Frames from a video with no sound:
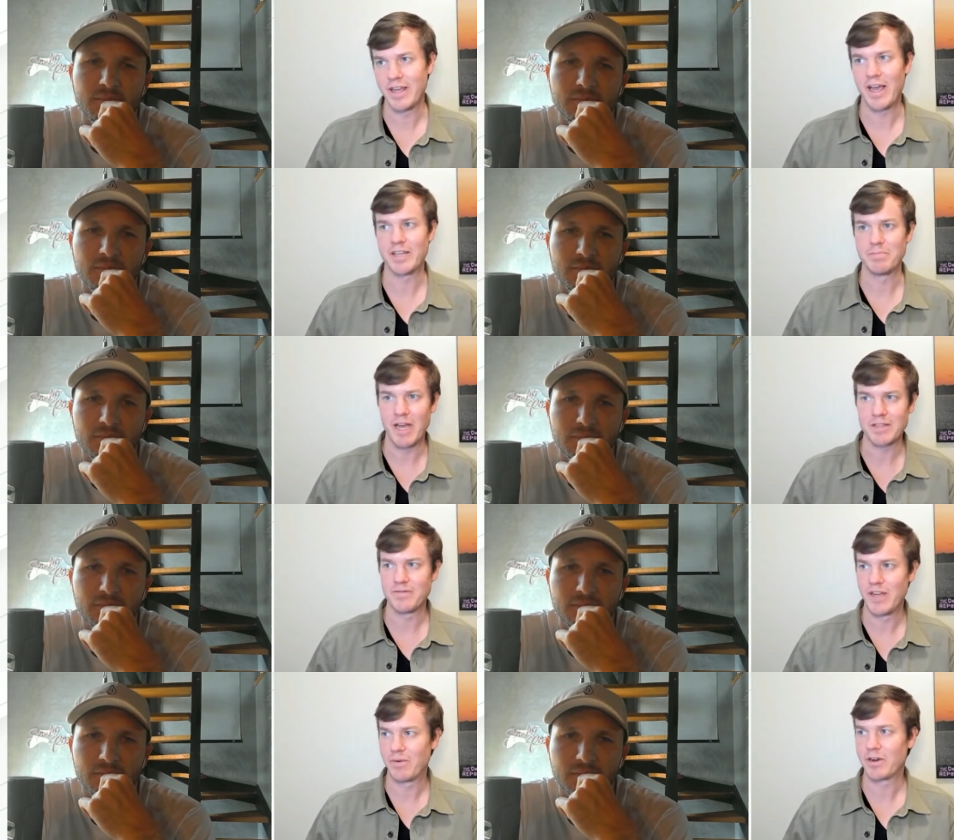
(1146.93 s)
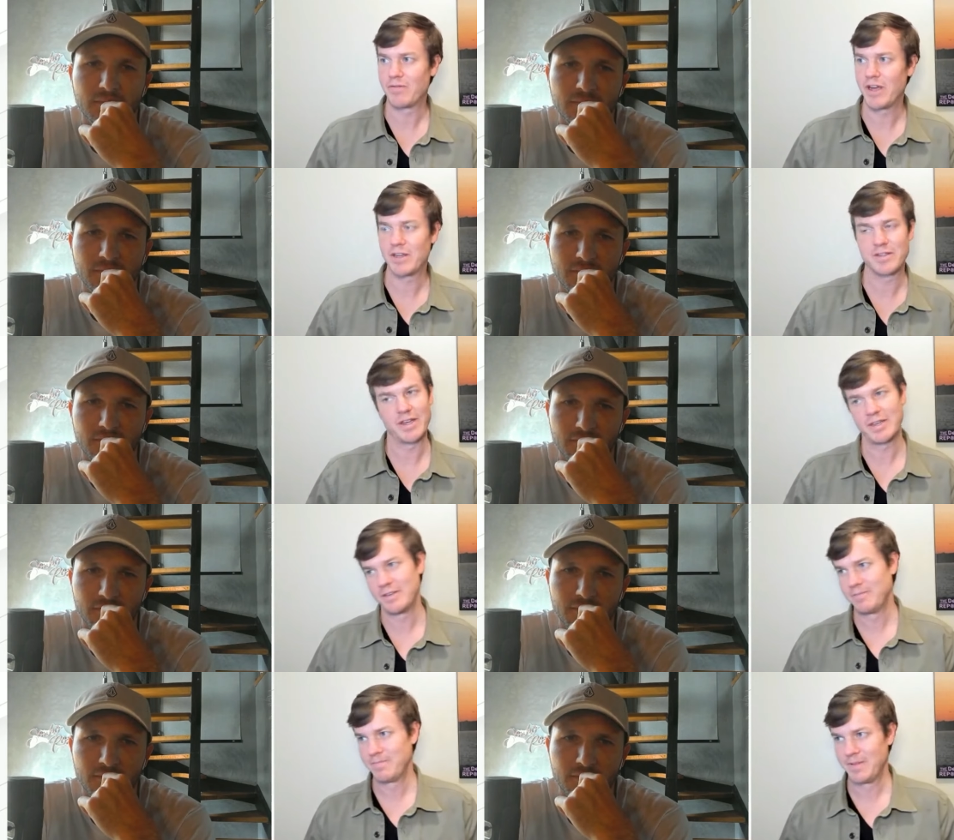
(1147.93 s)
Speaker 1: and it has massive network effects, like
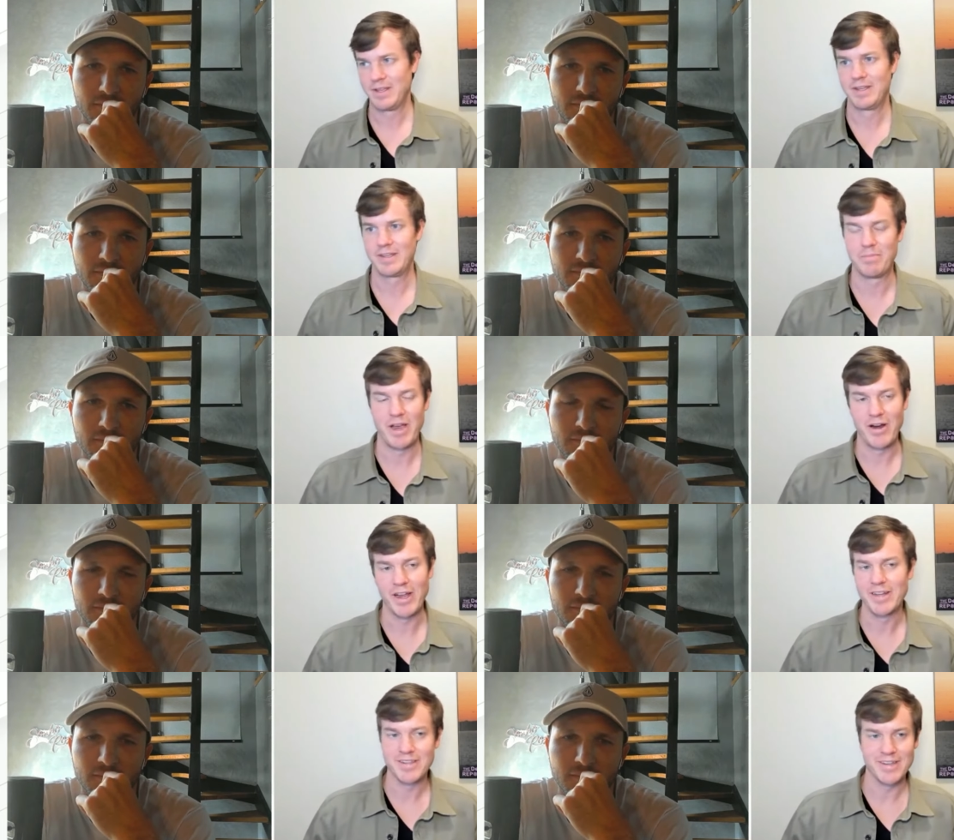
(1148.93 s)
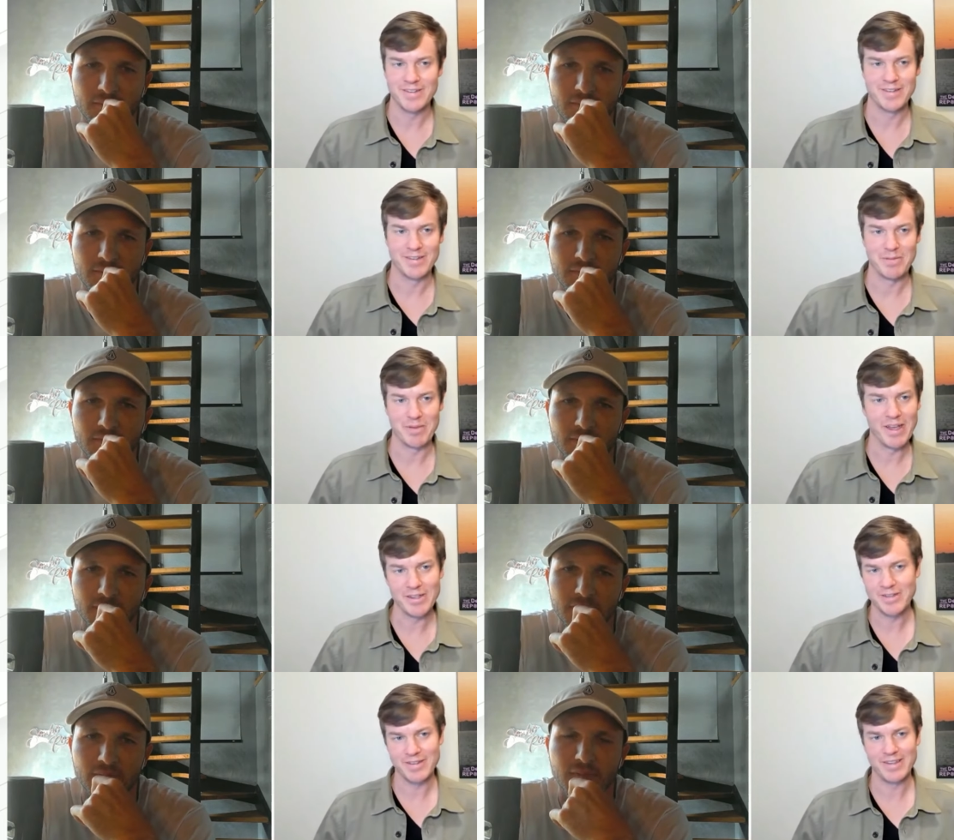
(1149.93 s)
comparing it to, to something
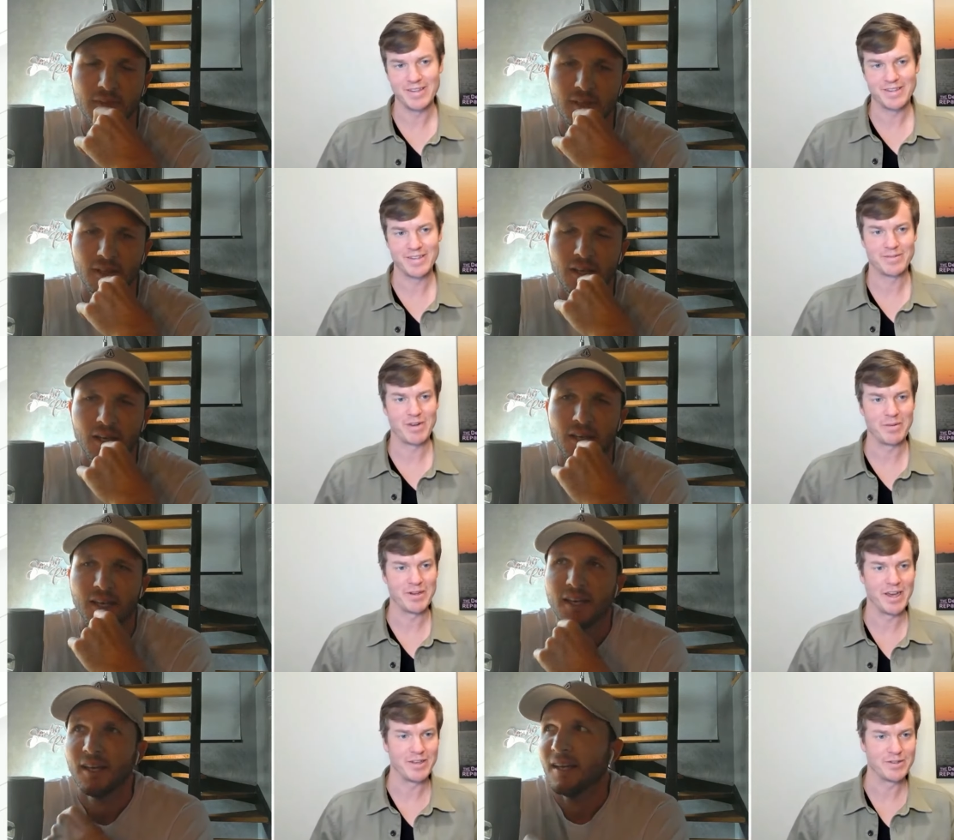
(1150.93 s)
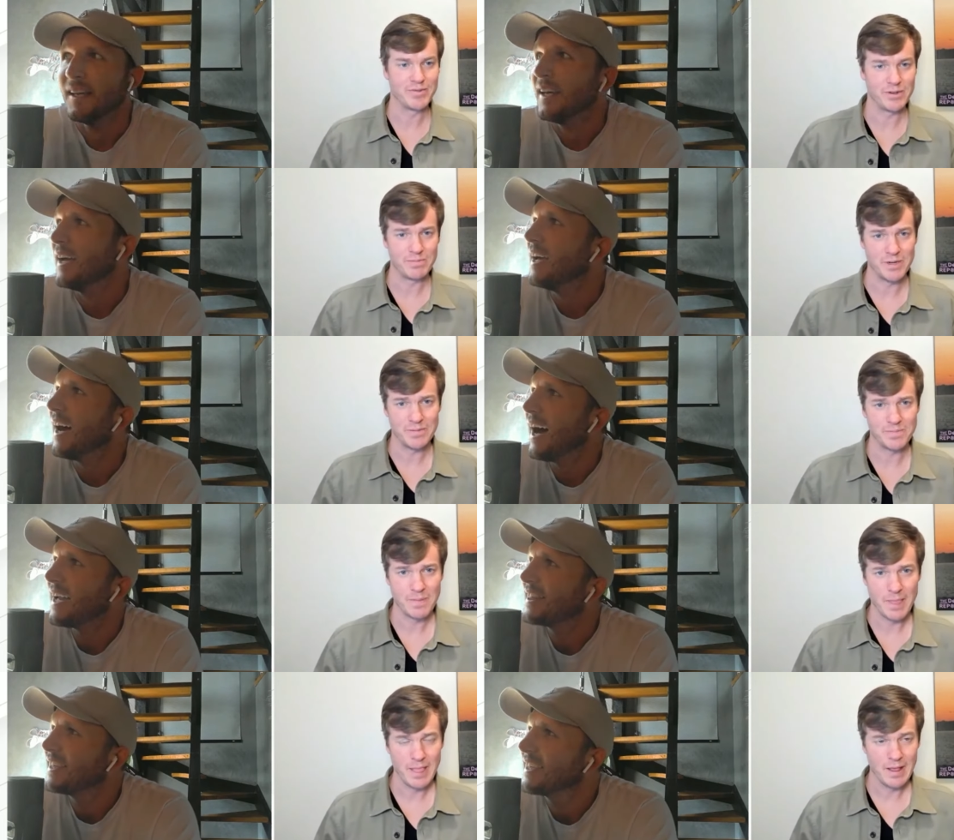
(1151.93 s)
else is, is probably not useful. But.
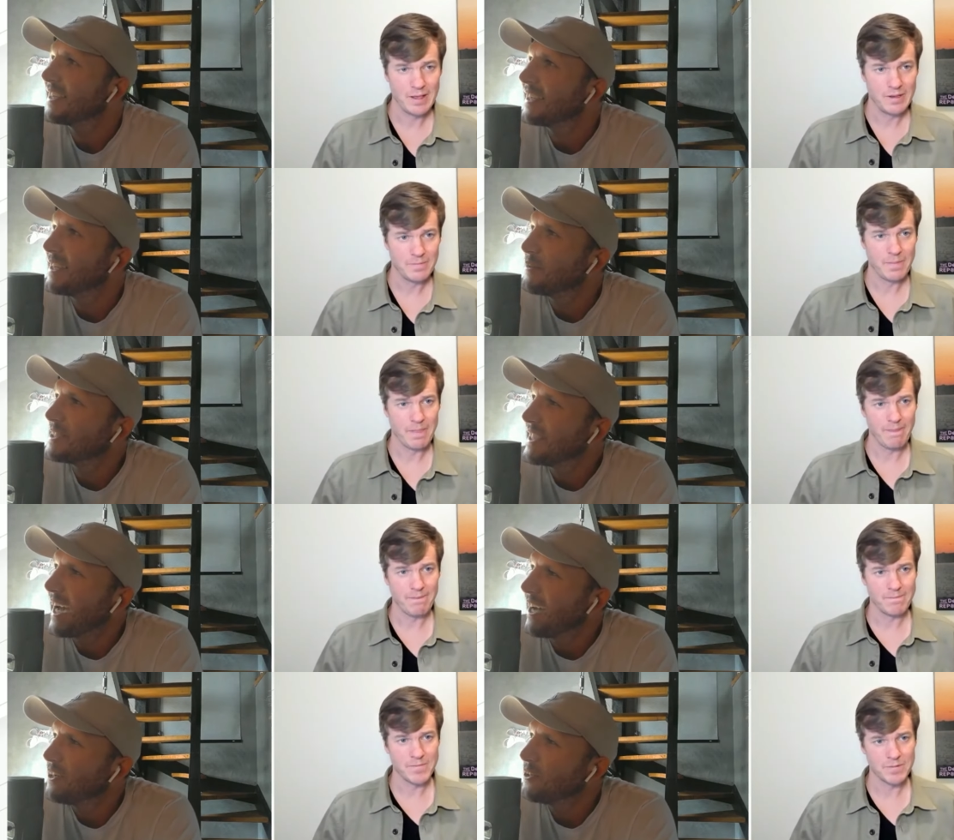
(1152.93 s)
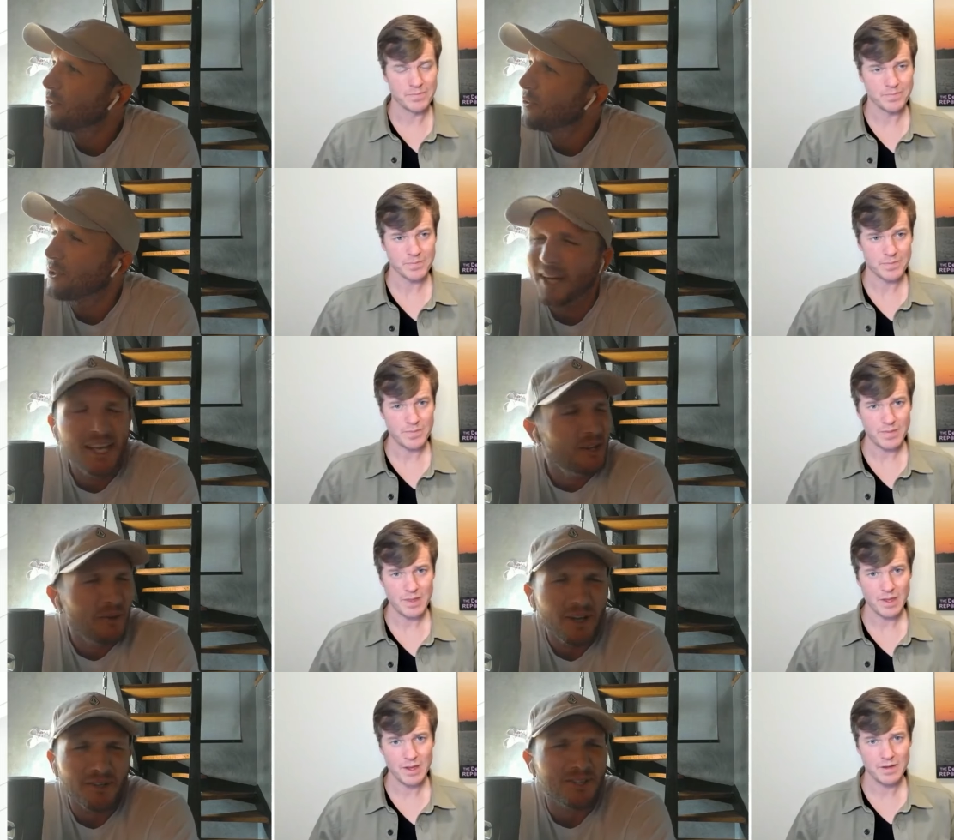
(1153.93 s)
Speaker 2: I think it was Yahoo or
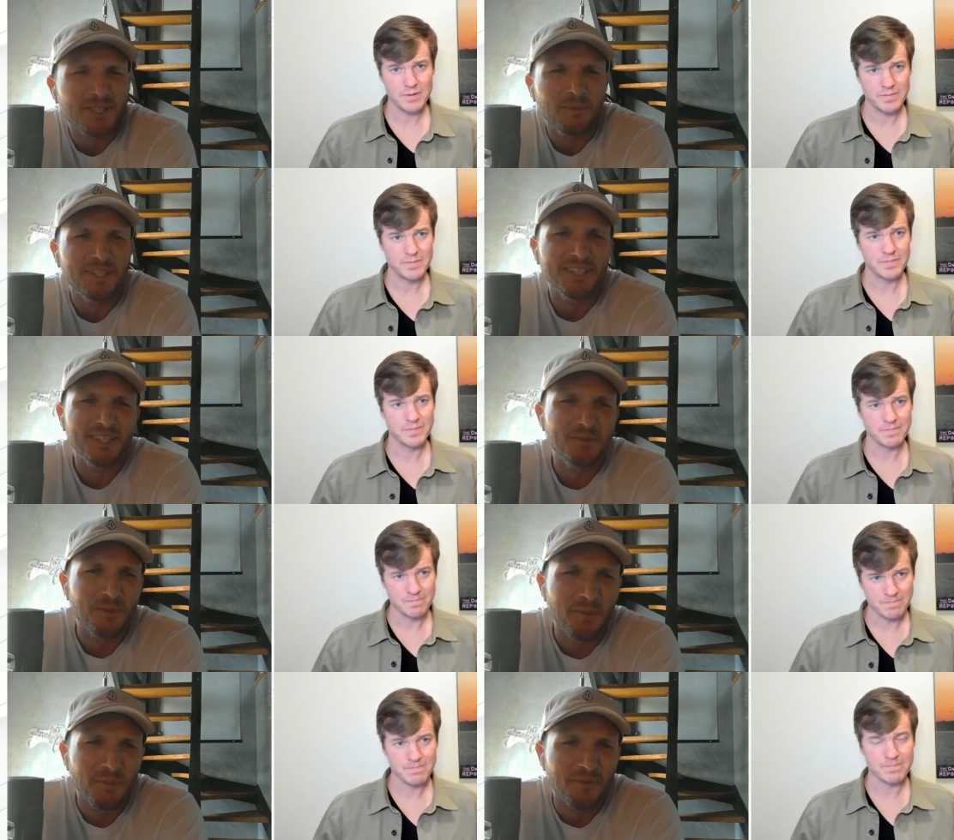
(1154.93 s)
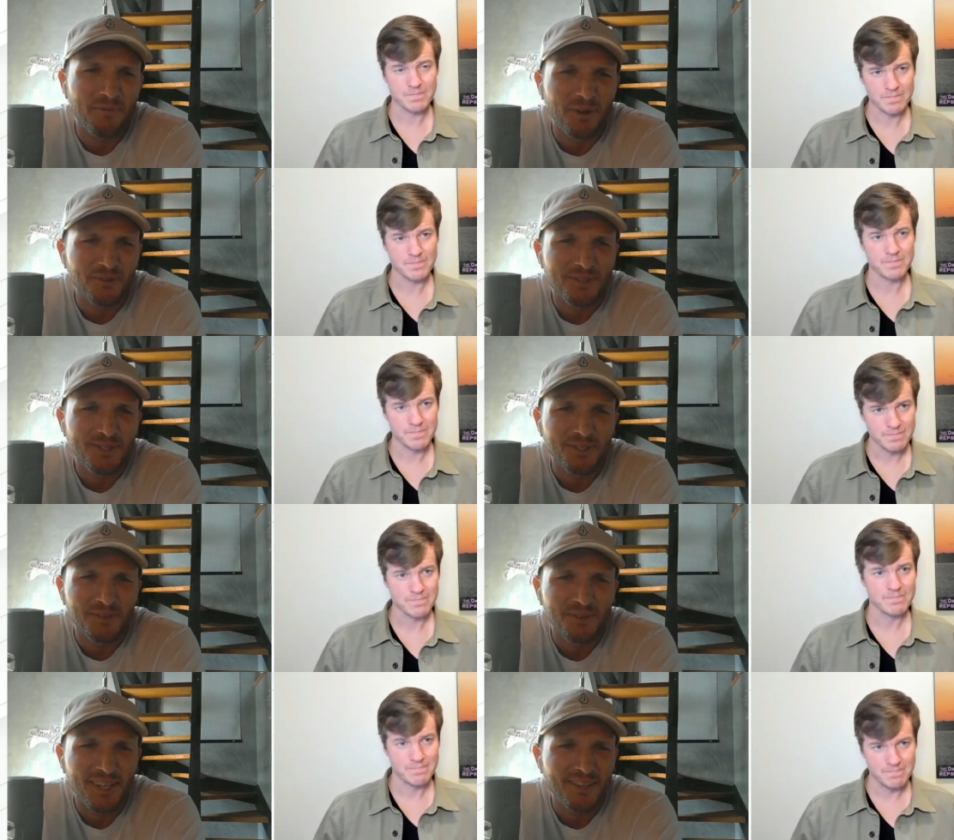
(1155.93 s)
AOL or someone did this with mobile phones
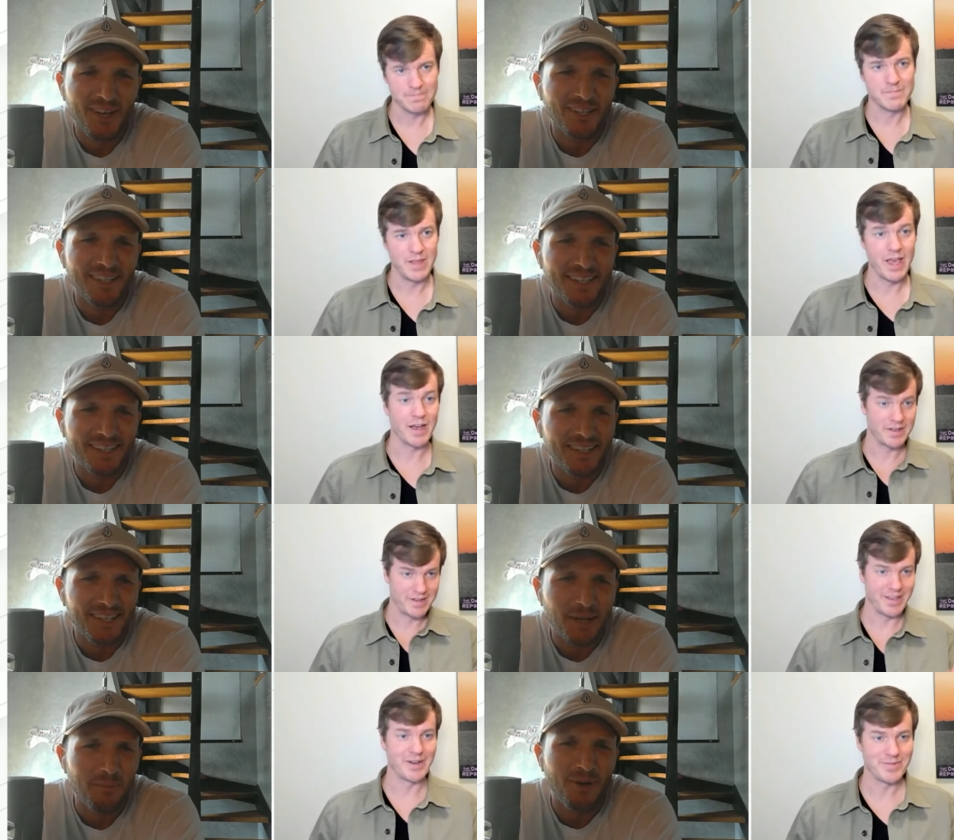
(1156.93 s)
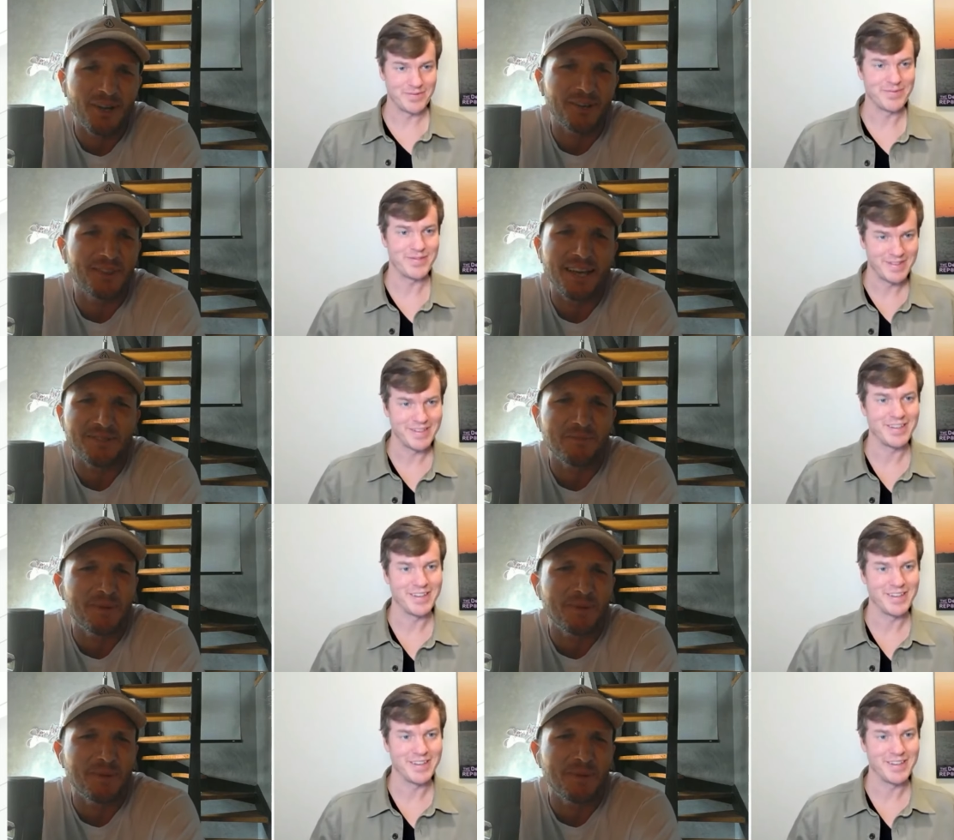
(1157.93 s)
too. They hmm. thought like yeah, a couple yeah. hundred thousand